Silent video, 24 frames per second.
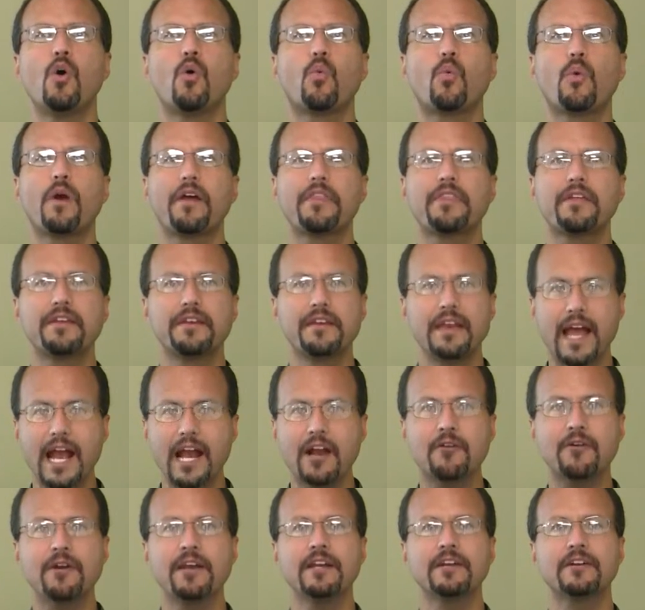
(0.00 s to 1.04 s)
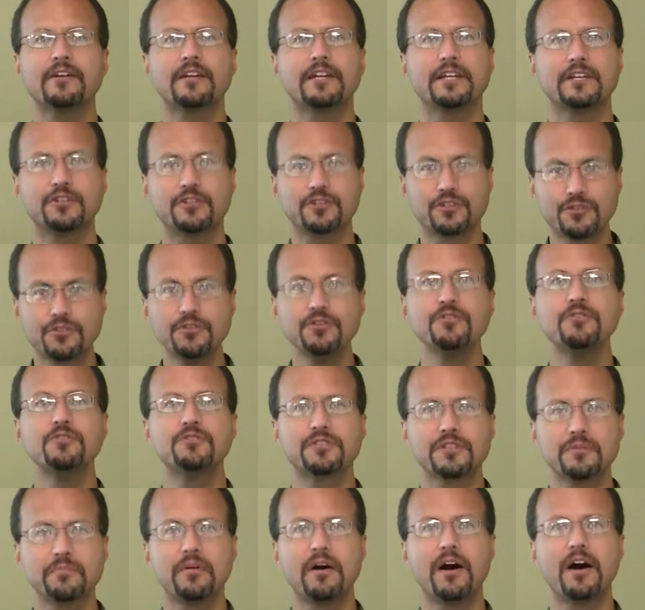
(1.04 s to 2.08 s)
where the narrator
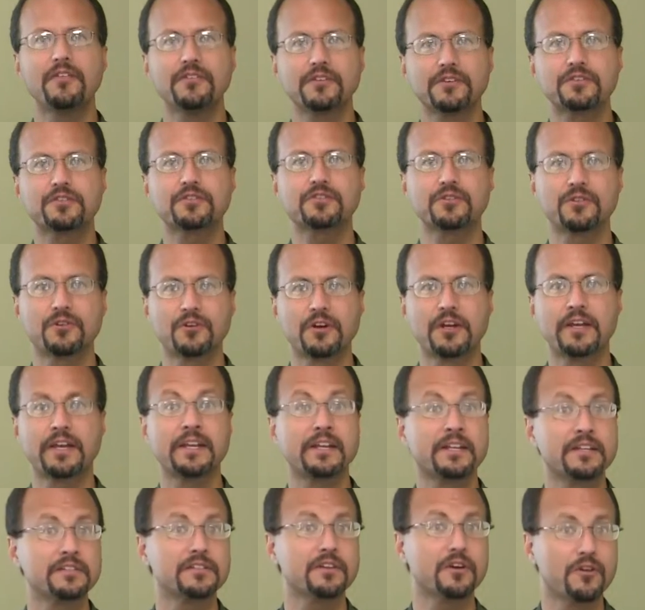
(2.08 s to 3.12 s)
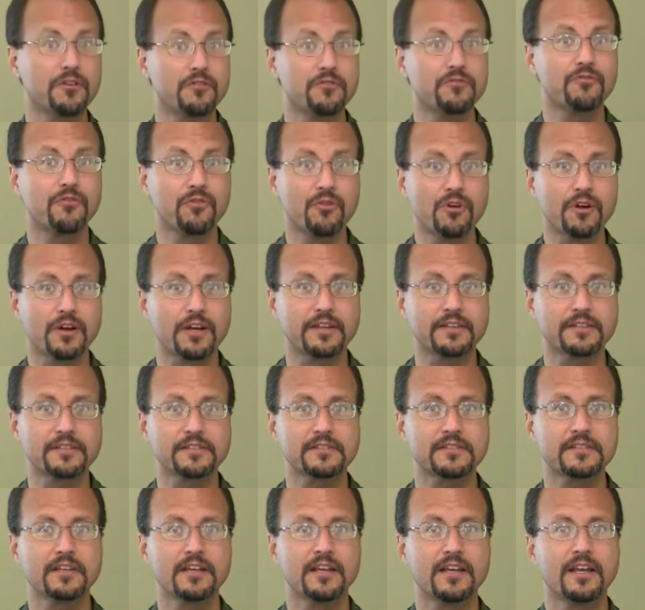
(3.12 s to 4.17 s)
intrudes upon the story in his own
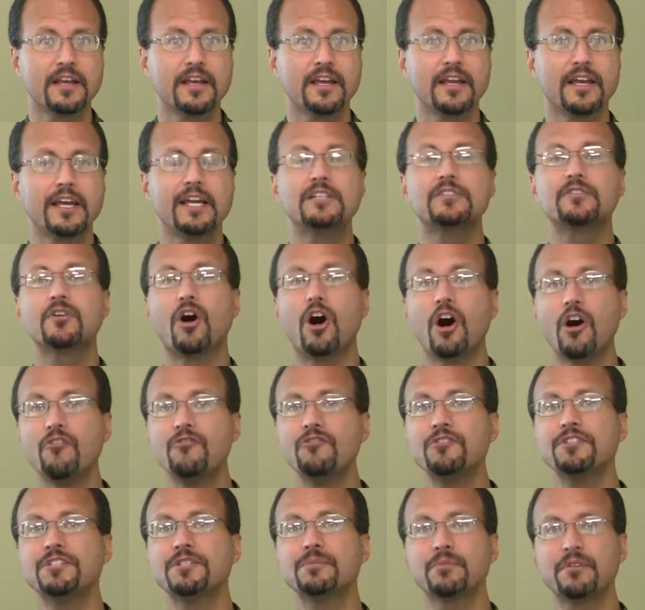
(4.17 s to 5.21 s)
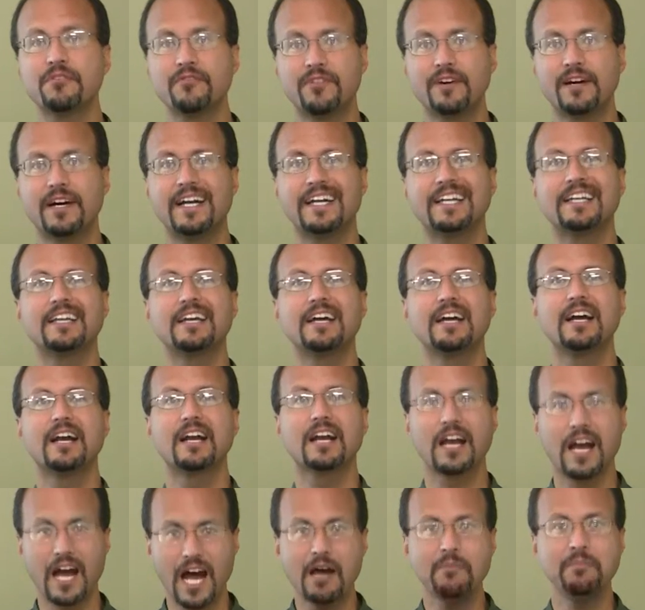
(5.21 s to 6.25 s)
voice, it's often to provide
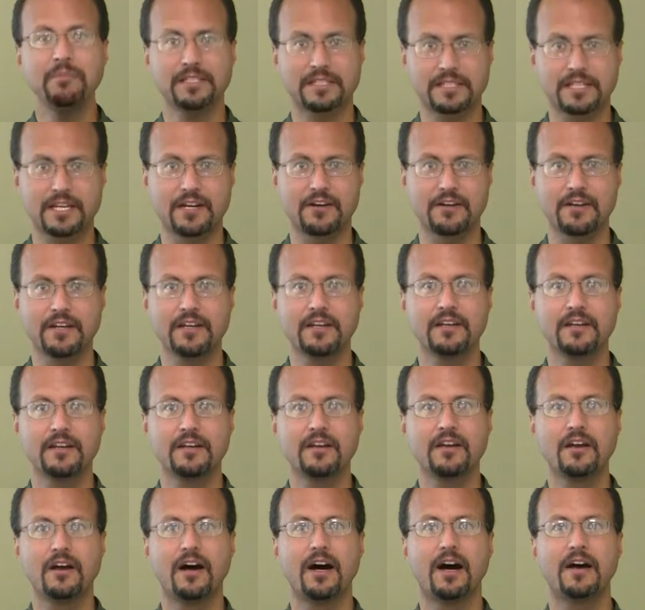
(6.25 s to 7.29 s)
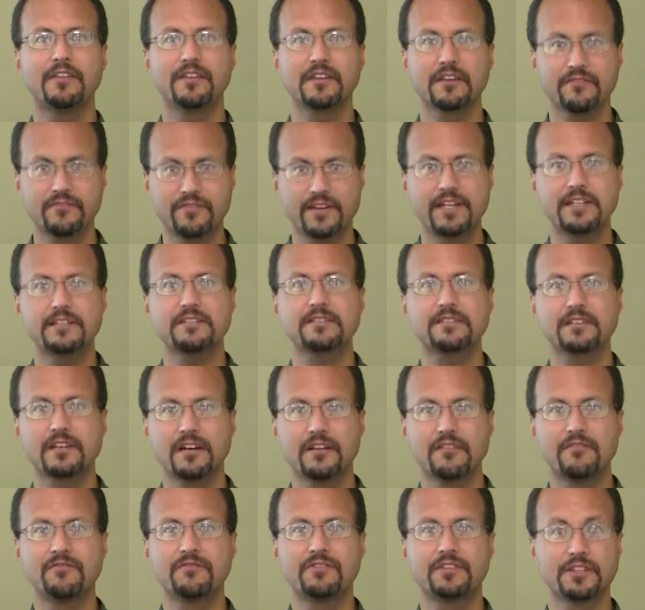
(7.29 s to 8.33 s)
commentary on the events
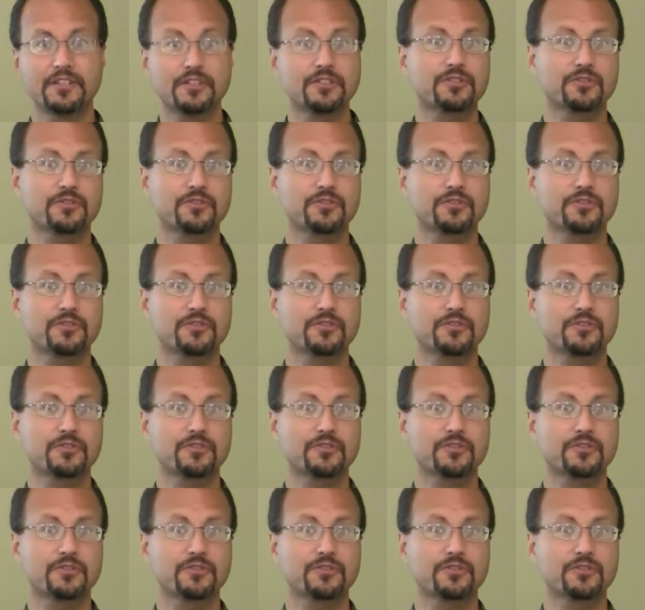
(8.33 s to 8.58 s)
of the